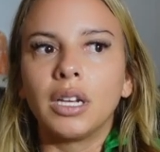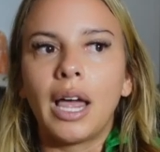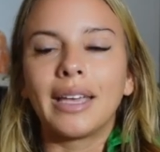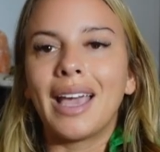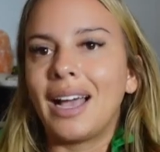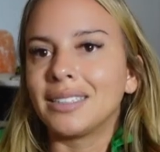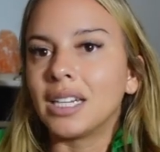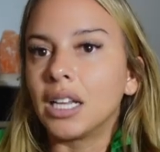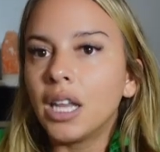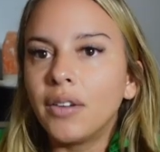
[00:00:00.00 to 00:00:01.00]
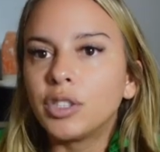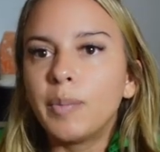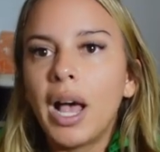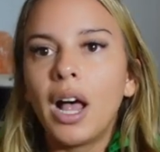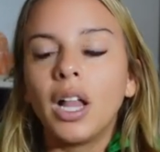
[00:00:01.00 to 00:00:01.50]
like casting a love
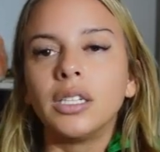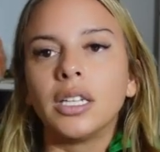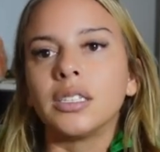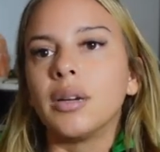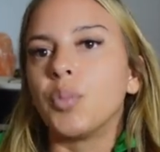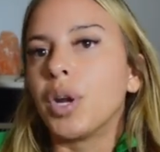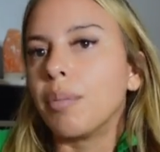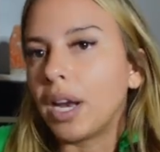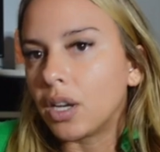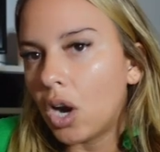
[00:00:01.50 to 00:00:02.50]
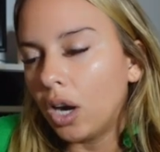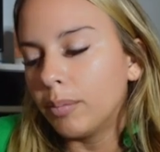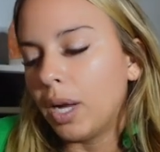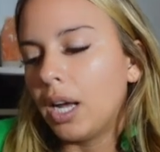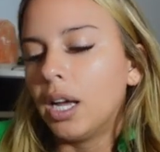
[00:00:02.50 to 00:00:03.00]
spell? Doesn't it bring bad
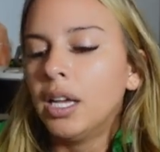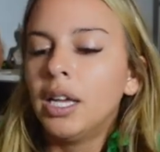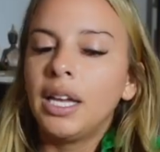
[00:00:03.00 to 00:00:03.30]
karma?